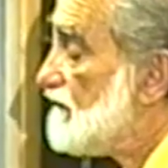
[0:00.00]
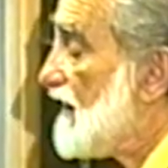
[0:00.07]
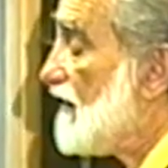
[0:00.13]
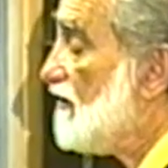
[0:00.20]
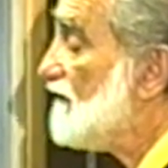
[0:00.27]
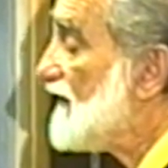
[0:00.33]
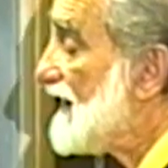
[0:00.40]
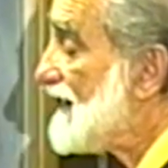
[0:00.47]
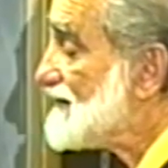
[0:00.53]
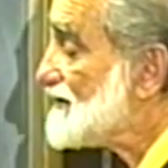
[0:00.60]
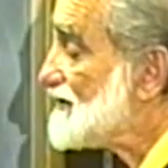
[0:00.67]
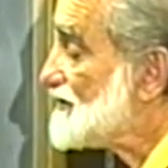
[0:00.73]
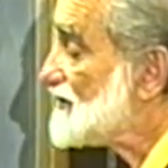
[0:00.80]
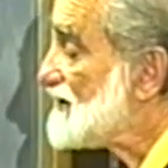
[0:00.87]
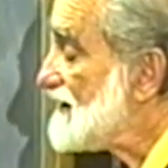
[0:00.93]
Now, if it has
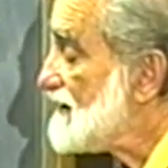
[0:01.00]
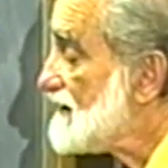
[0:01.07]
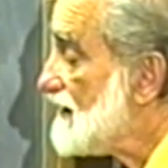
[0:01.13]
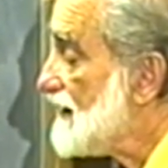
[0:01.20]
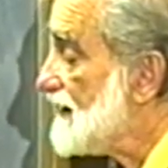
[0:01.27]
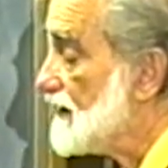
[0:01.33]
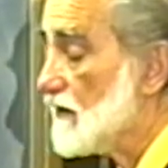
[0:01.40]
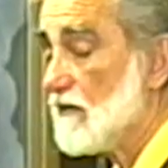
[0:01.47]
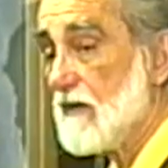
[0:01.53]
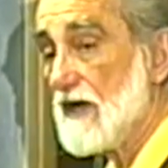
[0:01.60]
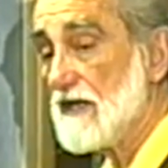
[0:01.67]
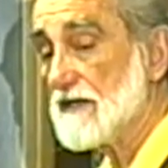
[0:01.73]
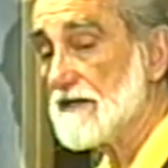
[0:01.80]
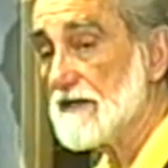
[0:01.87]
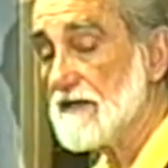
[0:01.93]
a seed-like
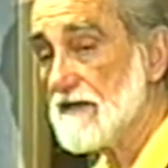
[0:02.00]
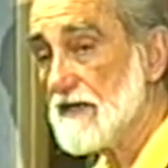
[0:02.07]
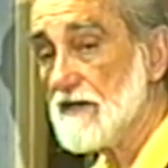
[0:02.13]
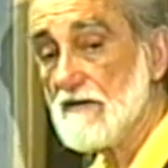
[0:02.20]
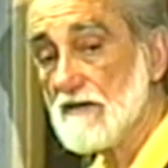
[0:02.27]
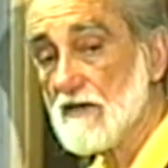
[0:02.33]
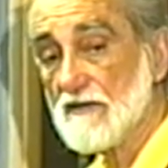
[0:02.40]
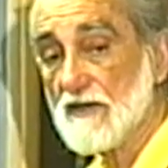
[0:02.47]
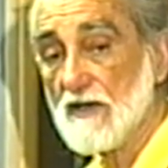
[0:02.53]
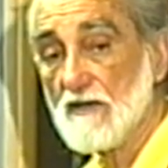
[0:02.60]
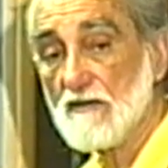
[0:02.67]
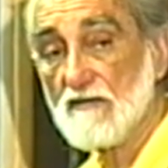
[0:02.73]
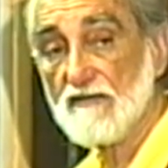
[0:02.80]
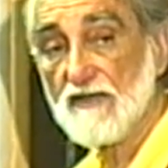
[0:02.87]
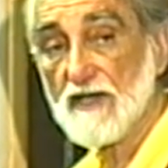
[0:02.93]
quality, then you know the
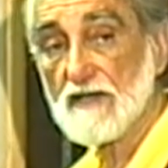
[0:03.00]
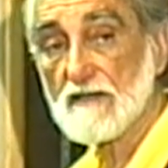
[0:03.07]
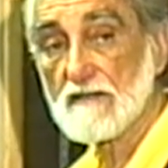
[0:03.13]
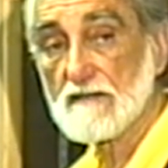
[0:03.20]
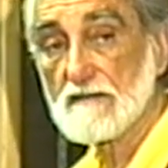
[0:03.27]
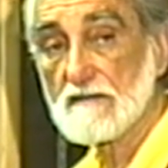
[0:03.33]
whole thing.